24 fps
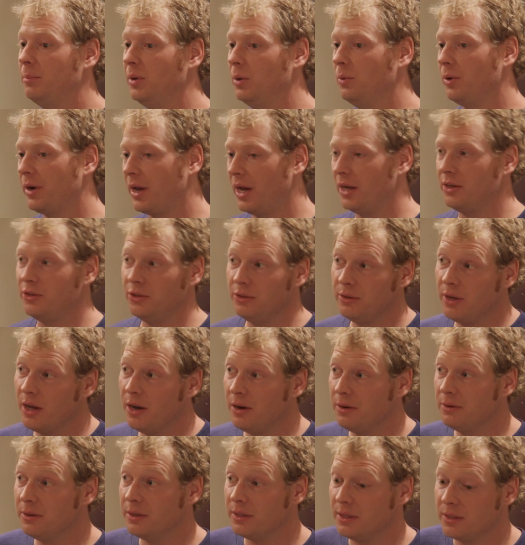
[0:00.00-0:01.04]
but what I do
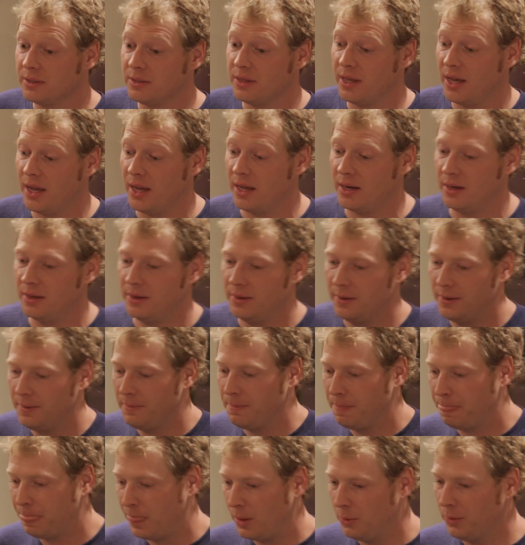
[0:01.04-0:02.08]
know is that
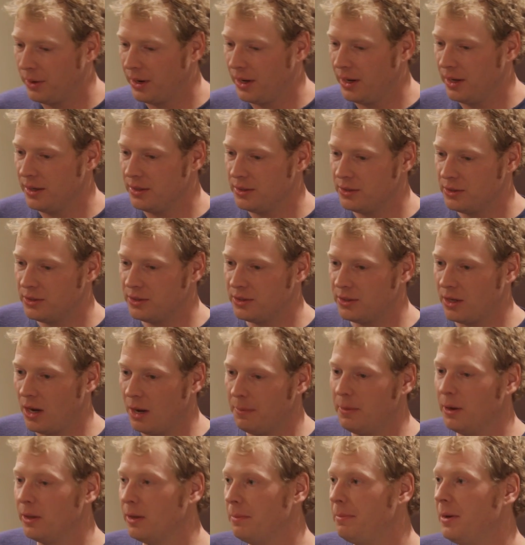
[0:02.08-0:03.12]
when I
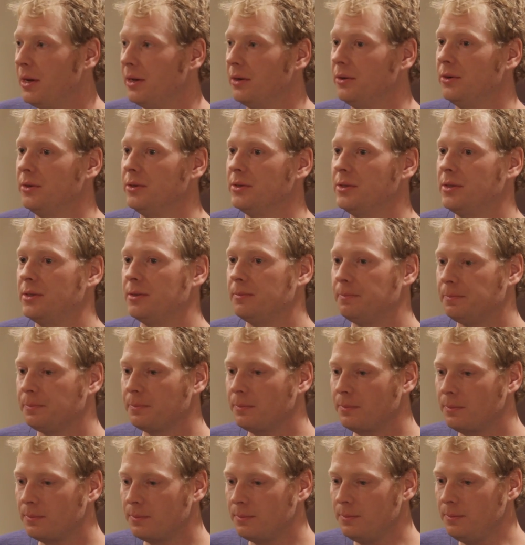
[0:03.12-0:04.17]
stomp on the pedals,
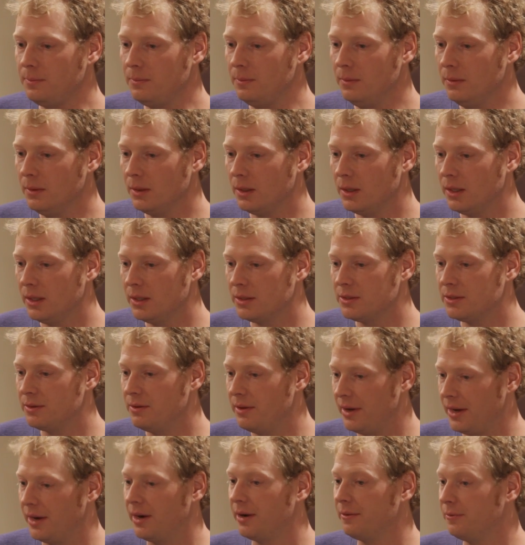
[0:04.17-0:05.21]
it's
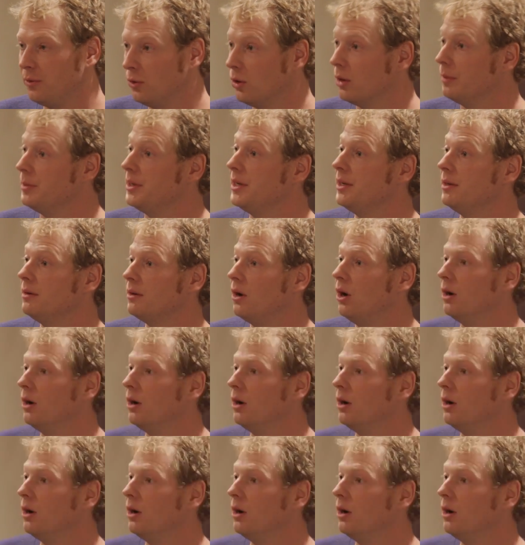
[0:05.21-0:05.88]
there for me,